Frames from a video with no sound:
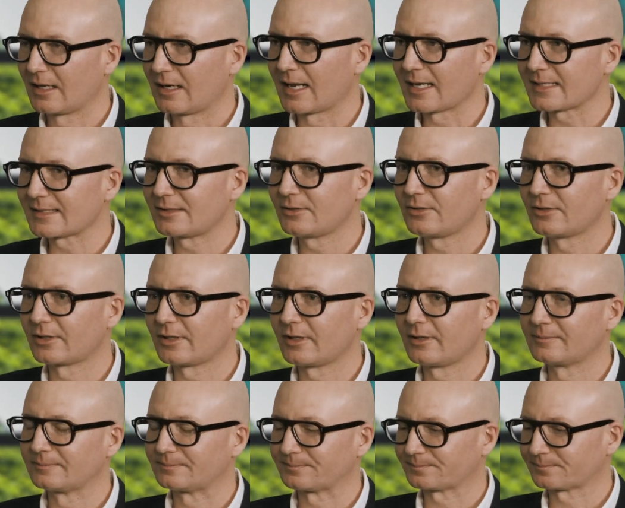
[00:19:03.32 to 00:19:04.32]
Last year
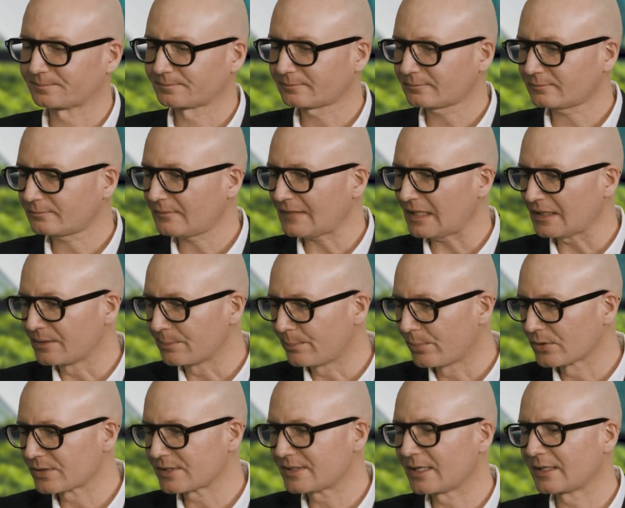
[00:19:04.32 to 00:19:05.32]
in
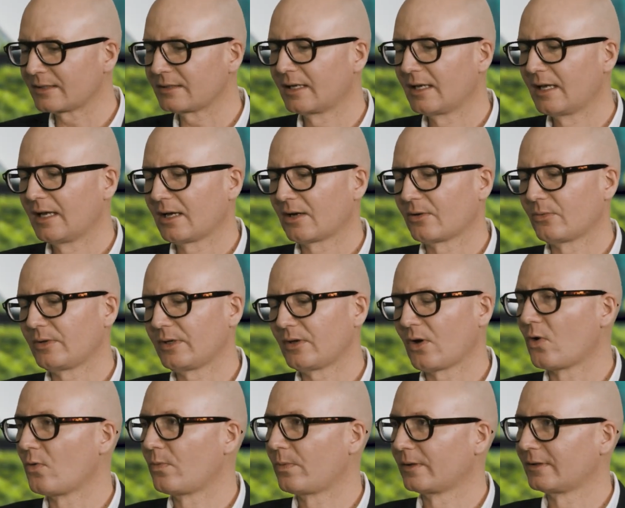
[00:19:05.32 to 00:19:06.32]
Poznań, we
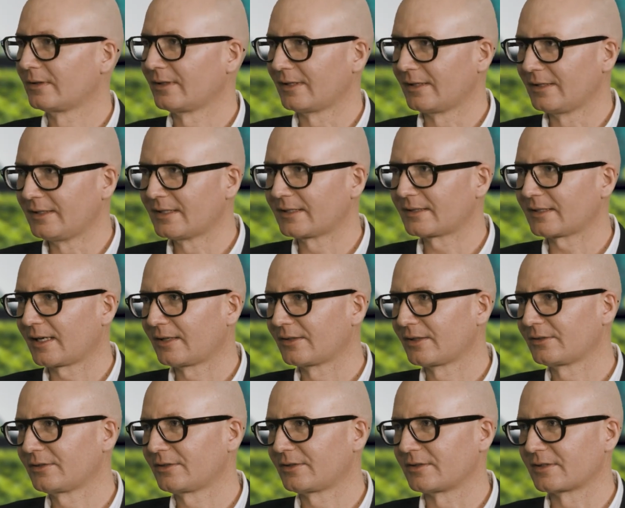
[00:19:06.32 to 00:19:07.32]
opened yet
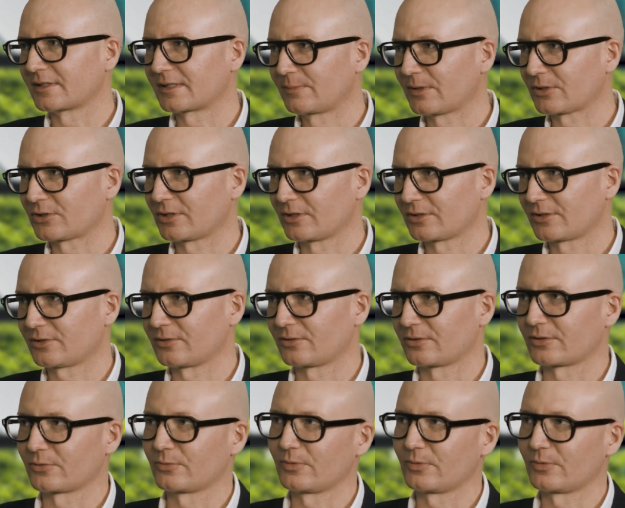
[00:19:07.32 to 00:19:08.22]
another special store.